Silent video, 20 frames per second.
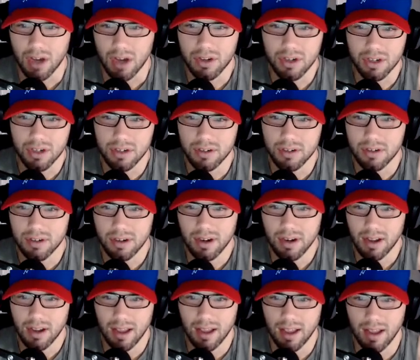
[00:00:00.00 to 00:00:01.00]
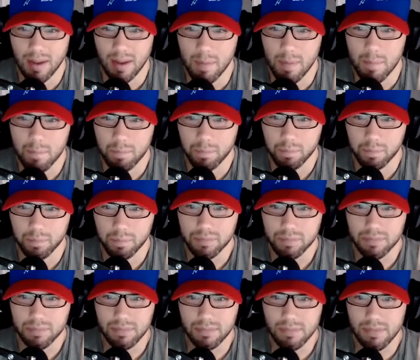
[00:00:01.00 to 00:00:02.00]
So he must have got
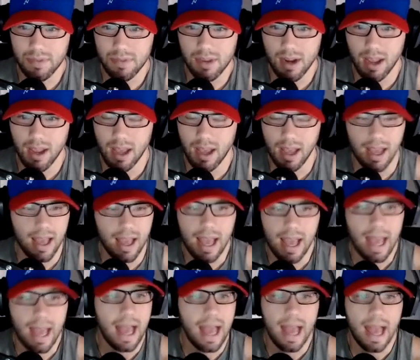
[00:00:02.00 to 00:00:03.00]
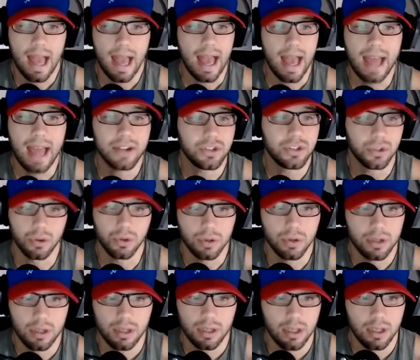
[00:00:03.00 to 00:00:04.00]
hurt trying to turn himself into
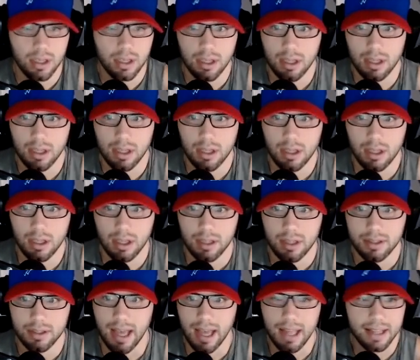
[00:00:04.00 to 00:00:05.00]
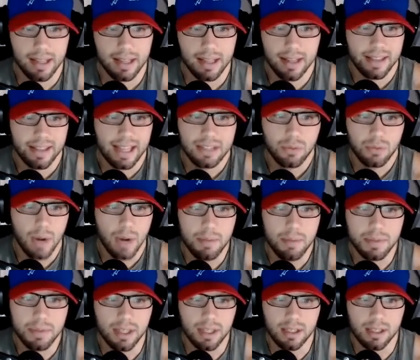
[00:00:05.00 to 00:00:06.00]
Mike Allstott. That's what I
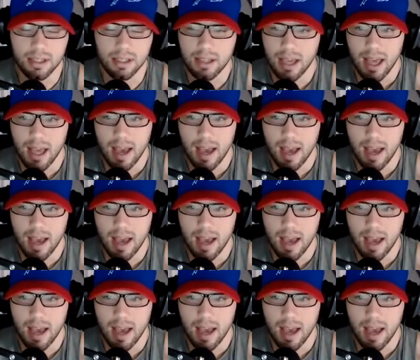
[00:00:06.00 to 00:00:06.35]
was thinking.